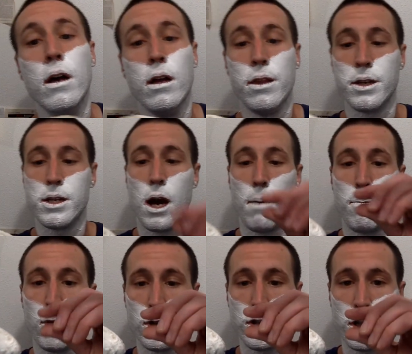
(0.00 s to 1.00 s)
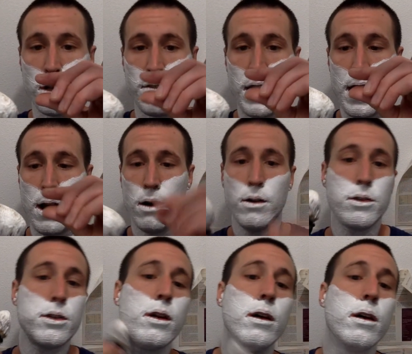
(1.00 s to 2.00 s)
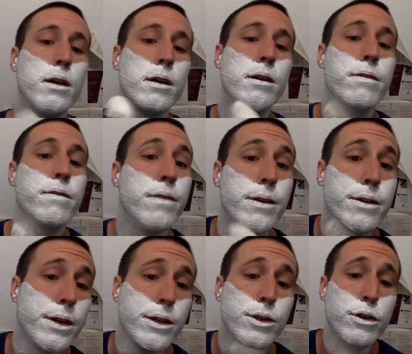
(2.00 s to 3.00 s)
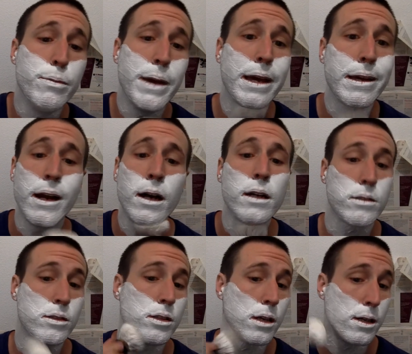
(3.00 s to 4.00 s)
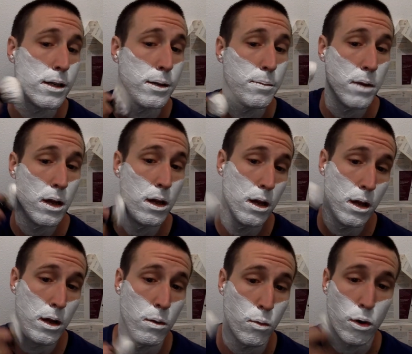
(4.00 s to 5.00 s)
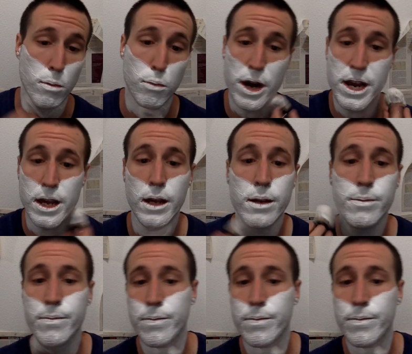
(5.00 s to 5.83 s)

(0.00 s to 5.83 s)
the top portion of the hairs for the two band knots were breaking.